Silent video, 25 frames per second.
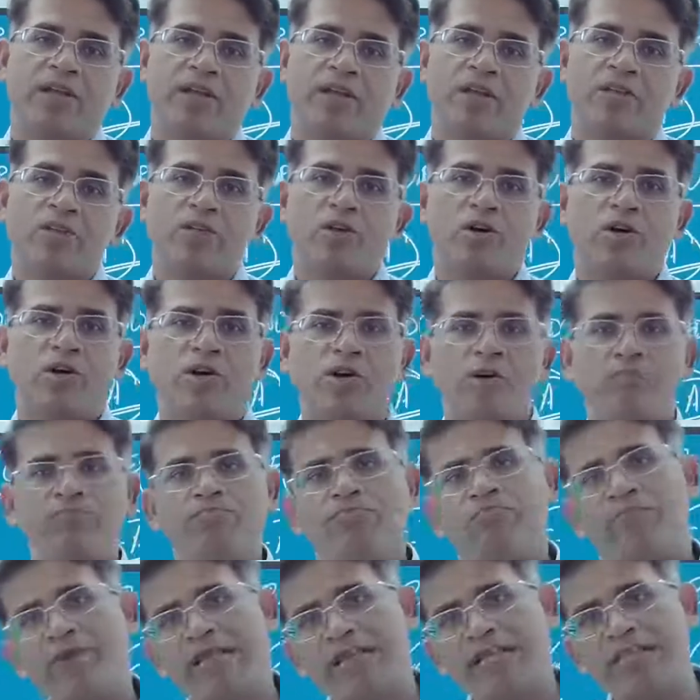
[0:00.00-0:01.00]
So
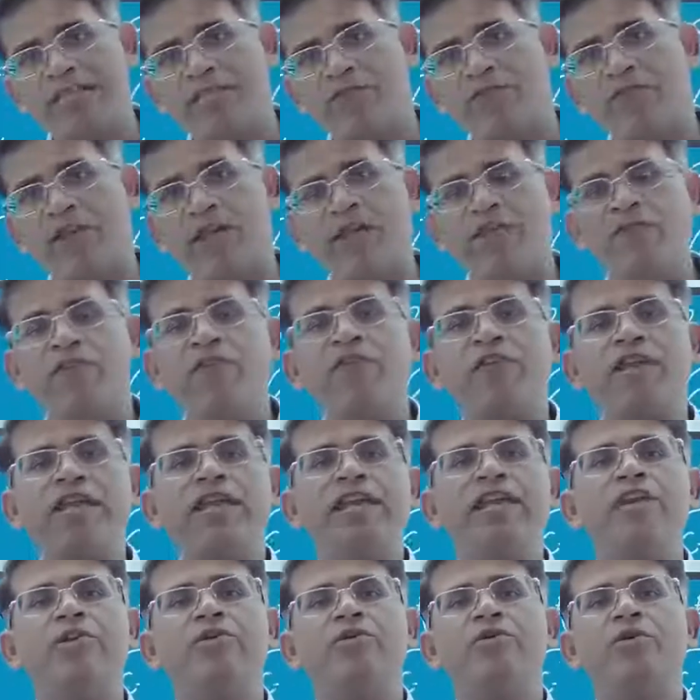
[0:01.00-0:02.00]
please feel
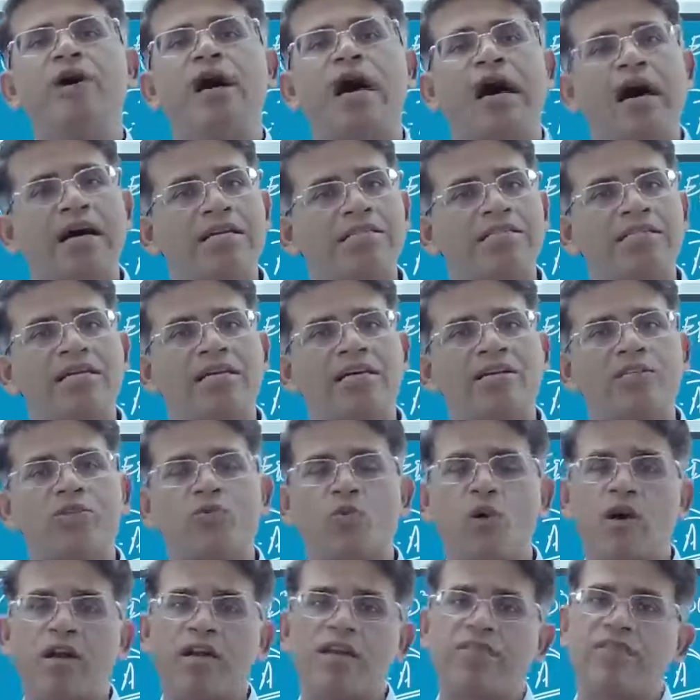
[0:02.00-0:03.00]
free to ask us
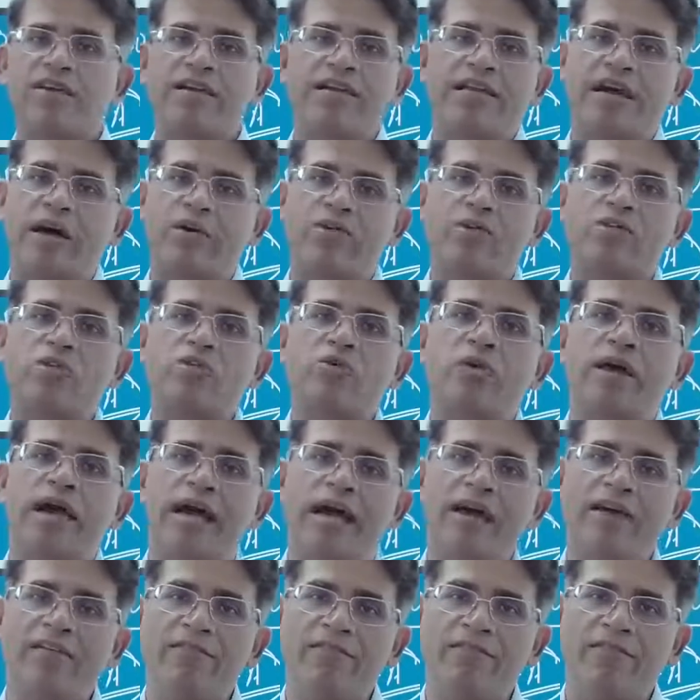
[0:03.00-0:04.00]
whatever doubts you
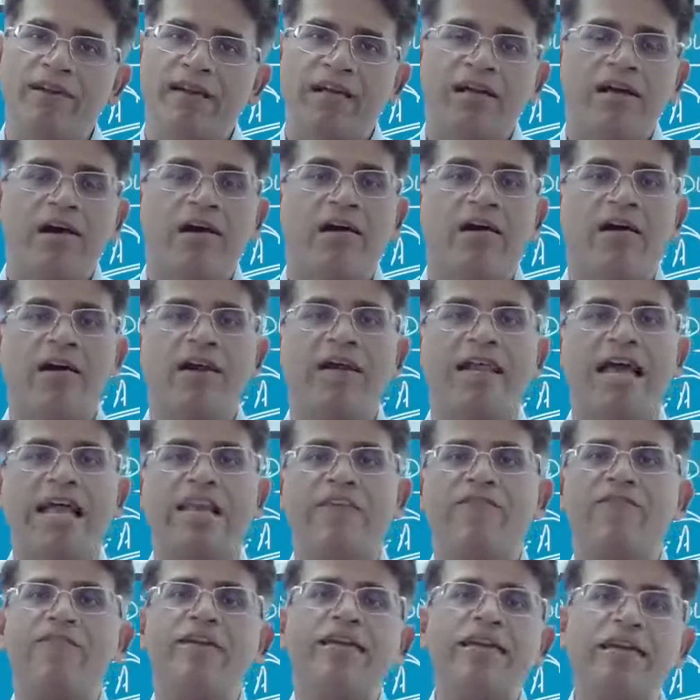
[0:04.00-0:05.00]
have or
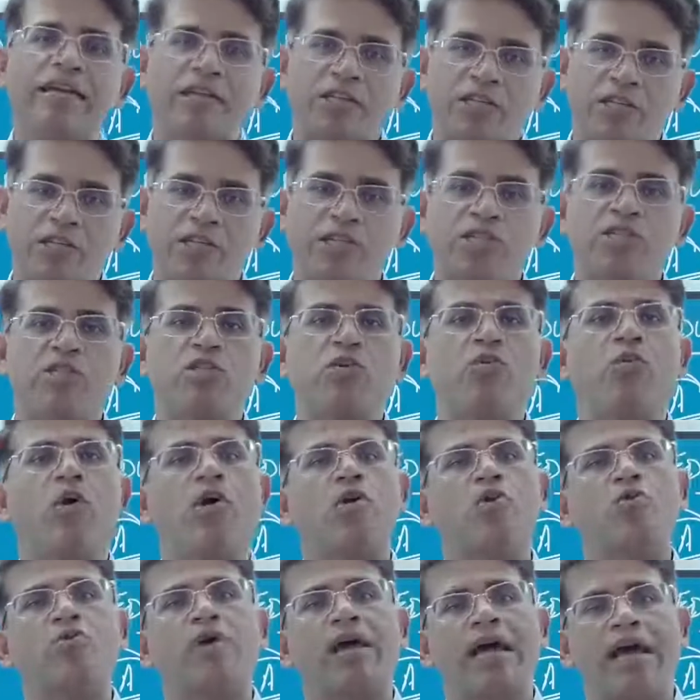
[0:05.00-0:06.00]
clarifications you
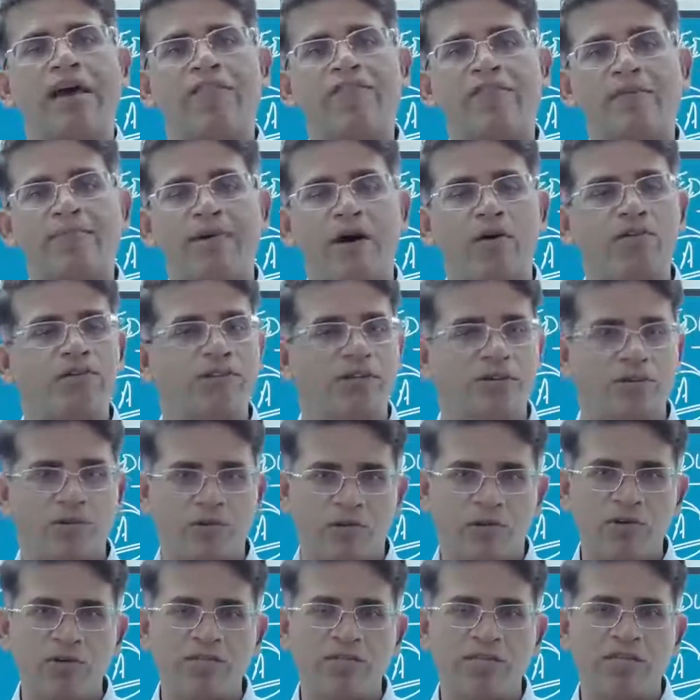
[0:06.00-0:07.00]
want to have about the
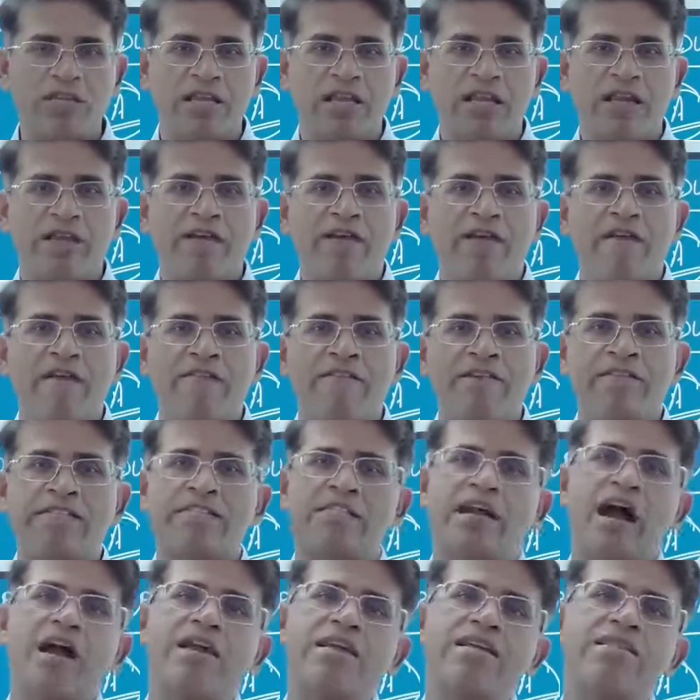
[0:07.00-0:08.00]
course. We're
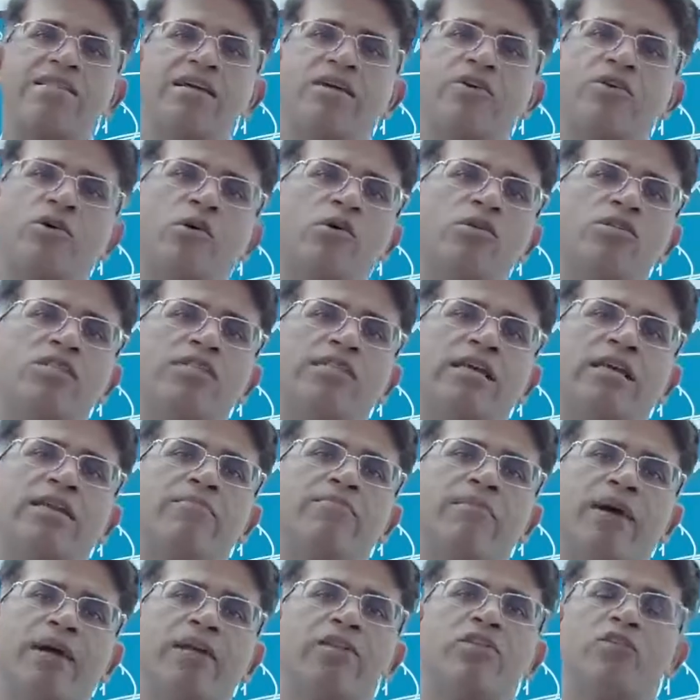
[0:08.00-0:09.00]
starting the course
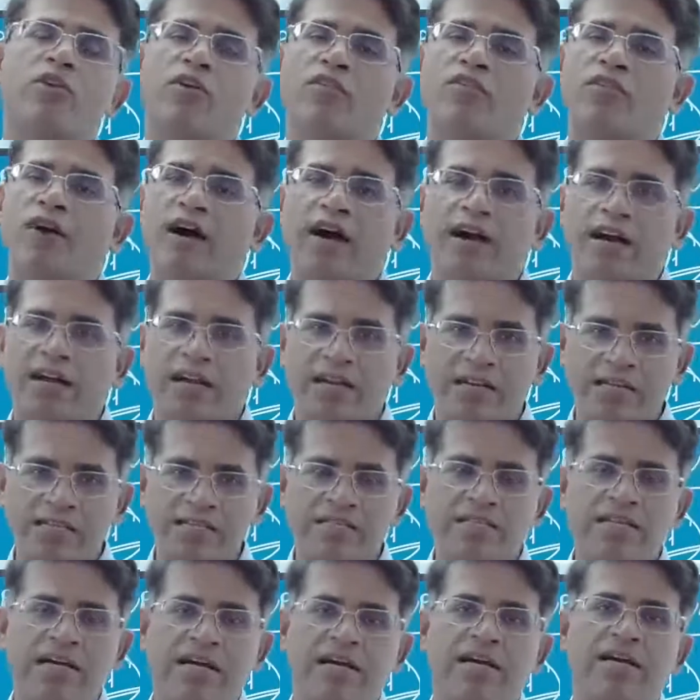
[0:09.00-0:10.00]
in month of
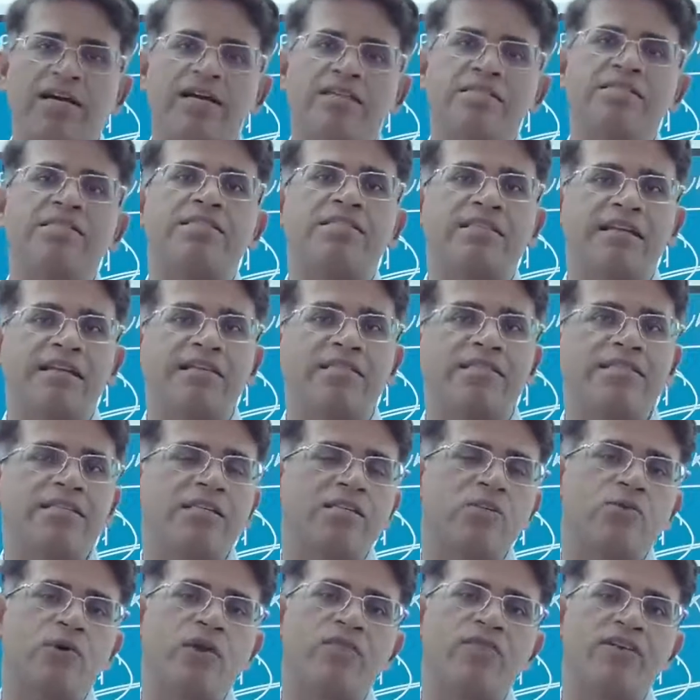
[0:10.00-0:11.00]
August. August 6th
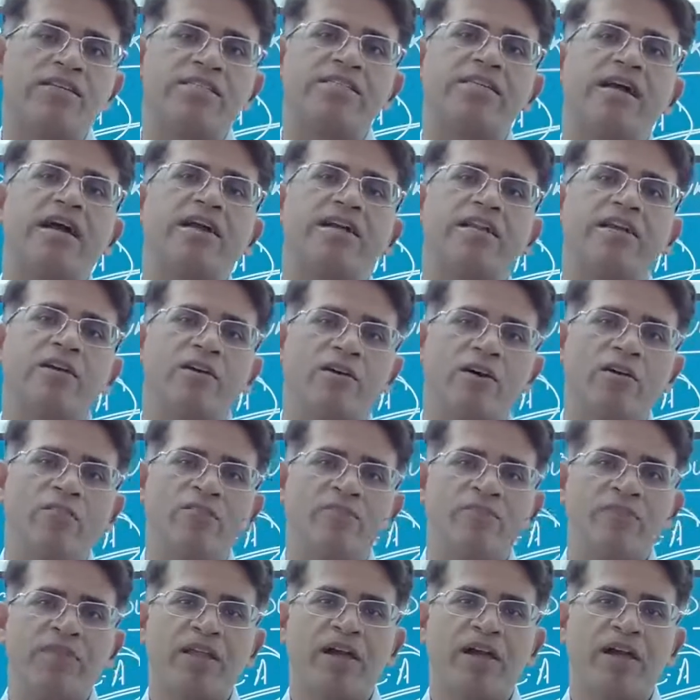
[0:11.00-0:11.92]
is when we're starting off.